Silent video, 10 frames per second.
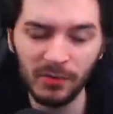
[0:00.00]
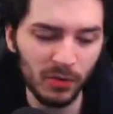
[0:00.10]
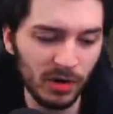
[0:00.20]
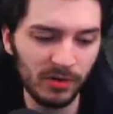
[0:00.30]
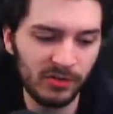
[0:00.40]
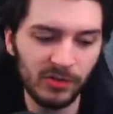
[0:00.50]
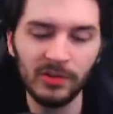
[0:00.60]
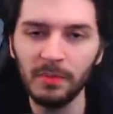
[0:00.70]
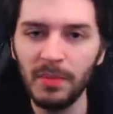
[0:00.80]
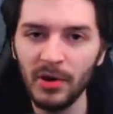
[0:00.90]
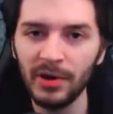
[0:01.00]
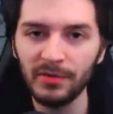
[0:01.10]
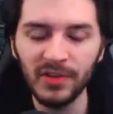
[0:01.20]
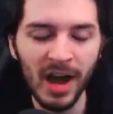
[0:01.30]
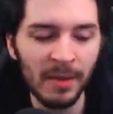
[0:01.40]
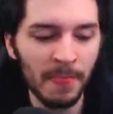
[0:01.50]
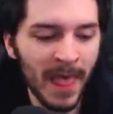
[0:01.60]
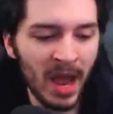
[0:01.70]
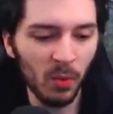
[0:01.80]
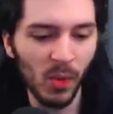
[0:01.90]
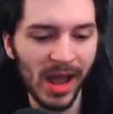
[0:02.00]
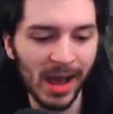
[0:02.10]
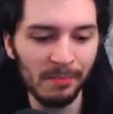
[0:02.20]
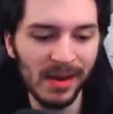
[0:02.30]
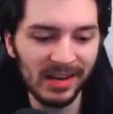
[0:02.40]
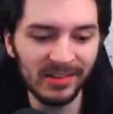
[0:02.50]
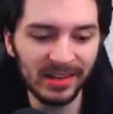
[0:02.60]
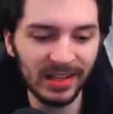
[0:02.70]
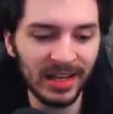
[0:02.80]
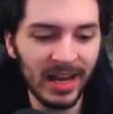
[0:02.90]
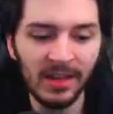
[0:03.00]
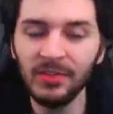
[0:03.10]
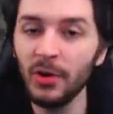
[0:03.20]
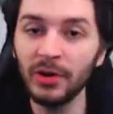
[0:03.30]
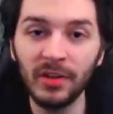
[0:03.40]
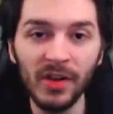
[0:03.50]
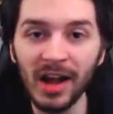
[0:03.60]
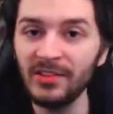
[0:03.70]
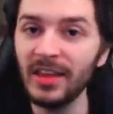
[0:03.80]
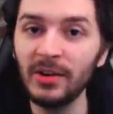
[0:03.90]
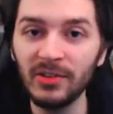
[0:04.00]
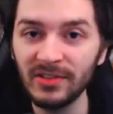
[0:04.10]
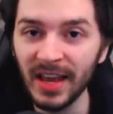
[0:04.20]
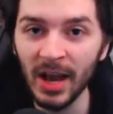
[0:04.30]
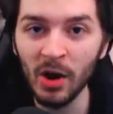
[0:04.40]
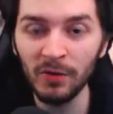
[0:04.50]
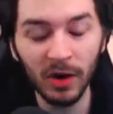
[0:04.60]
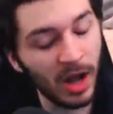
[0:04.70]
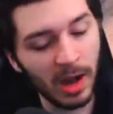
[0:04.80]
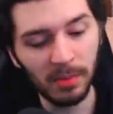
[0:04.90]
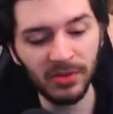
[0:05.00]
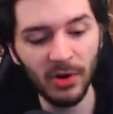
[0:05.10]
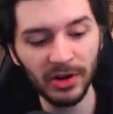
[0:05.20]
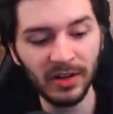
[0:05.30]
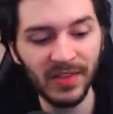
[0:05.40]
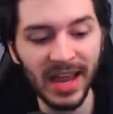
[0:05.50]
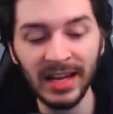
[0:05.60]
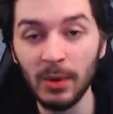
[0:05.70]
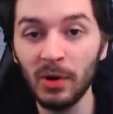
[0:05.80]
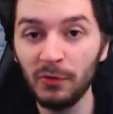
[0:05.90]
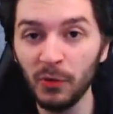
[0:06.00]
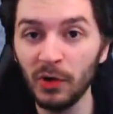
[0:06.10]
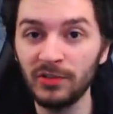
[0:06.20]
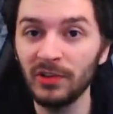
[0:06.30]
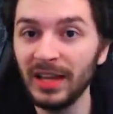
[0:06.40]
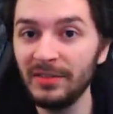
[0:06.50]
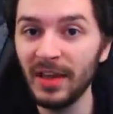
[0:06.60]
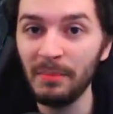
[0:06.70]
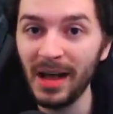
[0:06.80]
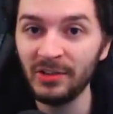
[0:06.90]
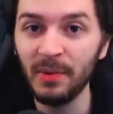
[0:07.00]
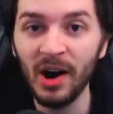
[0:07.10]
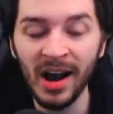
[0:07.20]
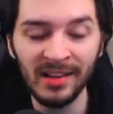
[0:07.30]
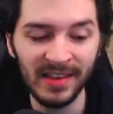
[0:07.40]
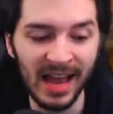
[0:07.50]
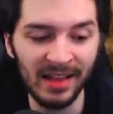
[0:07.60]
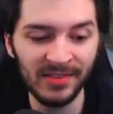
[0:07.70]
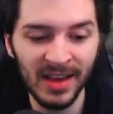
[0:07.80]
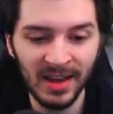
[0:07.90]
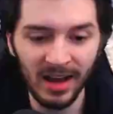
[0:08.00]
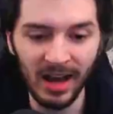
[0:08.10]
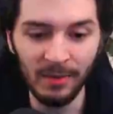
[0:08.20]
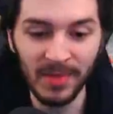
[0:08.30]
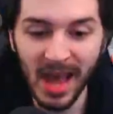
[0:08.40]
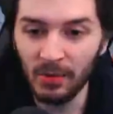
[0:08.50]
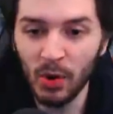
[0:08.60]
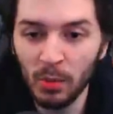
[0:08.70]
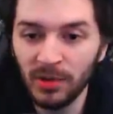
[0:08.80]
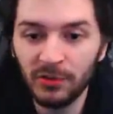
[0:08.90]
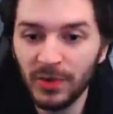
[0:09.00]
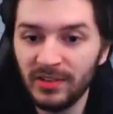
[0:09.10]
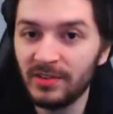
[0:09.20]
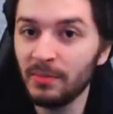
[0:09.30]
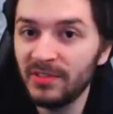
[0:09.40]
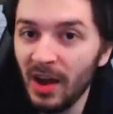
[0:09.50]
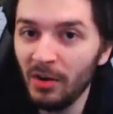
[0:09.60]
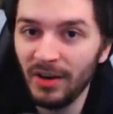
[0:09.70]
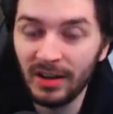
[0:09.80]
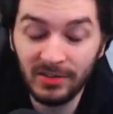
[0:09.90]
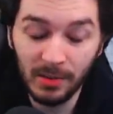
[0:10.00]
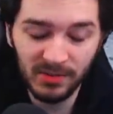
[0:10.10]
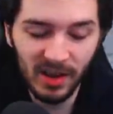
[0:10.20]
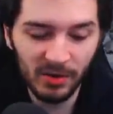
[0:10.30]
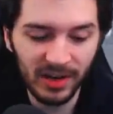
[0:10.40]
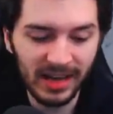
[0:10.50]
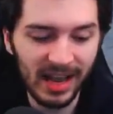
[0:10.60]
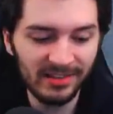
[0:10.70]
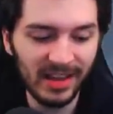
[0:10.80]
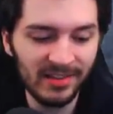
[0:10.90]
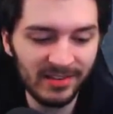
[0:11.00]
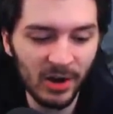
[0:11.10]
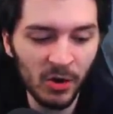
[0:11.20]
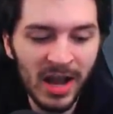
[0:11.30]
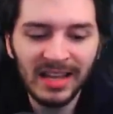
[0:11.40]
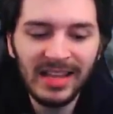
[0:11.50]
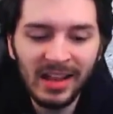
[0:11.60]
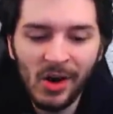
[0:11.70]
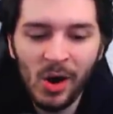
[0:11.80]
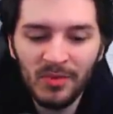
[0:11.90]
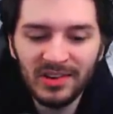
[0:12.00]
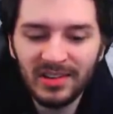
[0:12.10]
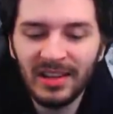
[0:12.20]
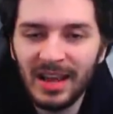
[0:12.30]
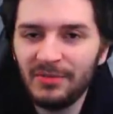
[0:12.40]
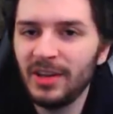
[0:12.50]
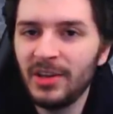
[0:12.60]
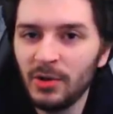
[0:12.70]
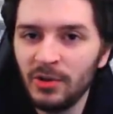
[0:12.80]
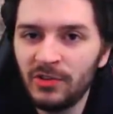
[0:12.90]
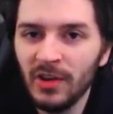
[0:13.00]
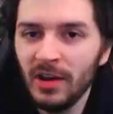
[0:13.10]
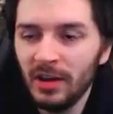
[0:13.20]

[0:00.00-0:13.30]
a certain period of time, where basically during the nights they could stay over, but during the day they were forced to leave their beds behind and yeah, roam the streets themselves, I guess. And so that obviously left a huge